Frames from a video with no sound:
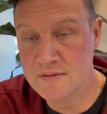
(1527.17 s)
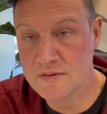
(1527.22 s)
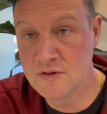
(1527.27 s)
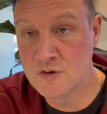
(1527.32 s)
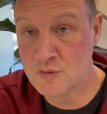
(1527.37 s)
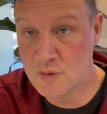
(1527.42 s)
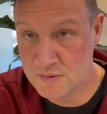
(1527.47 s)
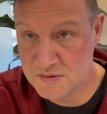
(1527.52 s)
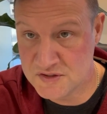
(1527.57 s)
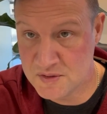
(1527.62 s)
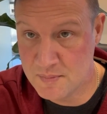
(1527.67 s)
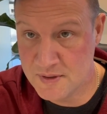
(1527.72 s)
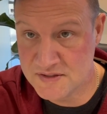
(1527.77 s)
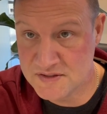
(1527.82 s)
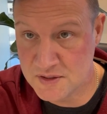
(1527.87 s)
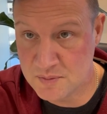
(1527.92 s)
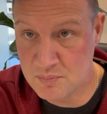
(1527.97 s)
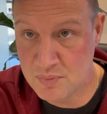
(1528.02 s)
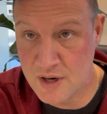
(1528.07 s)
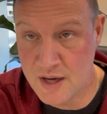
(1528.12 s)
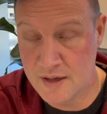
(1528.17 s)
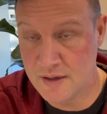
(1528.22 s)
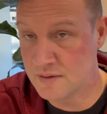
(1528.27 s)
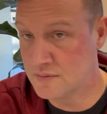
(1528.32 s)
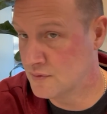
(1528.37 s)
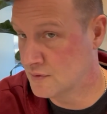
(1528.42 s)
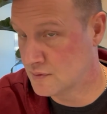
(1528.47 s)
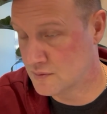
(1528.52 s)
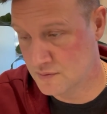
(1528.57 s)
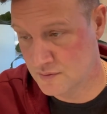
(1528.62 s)
the gross domestic
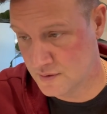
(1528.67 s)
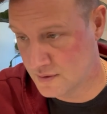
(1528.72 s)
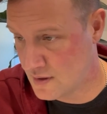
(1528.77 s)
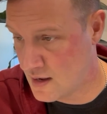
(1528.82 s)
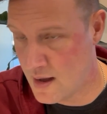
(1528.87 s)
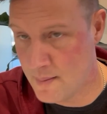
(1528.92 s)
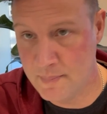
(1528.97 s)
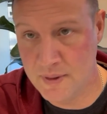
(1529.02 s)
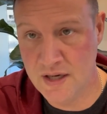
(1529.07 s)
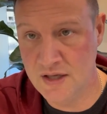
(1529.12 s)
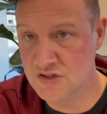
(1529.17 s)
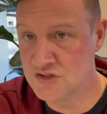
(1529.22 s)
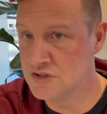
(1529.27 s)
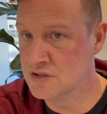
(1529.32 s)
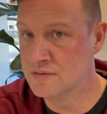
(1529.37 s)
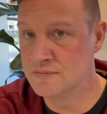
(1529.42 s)
product, the combination